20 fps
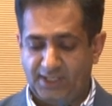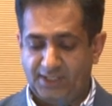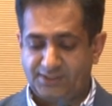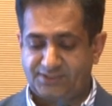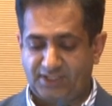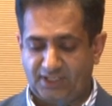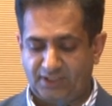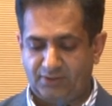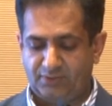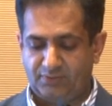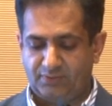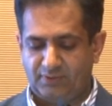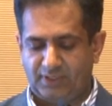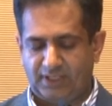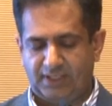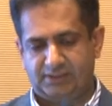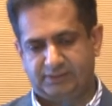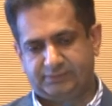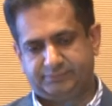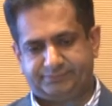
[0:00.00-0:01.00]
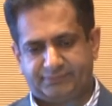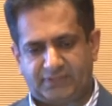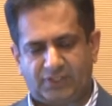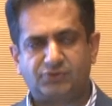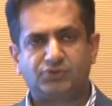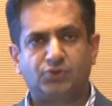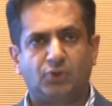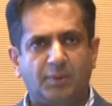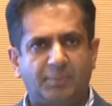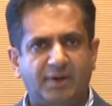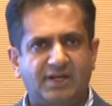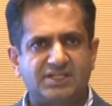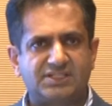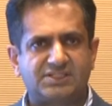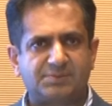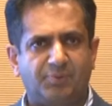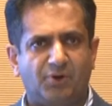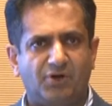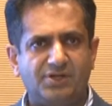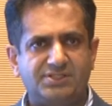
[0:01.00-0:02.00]
So he was all a bit
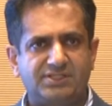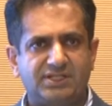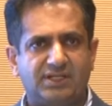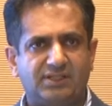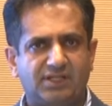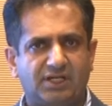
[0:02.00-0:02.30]
disappointed.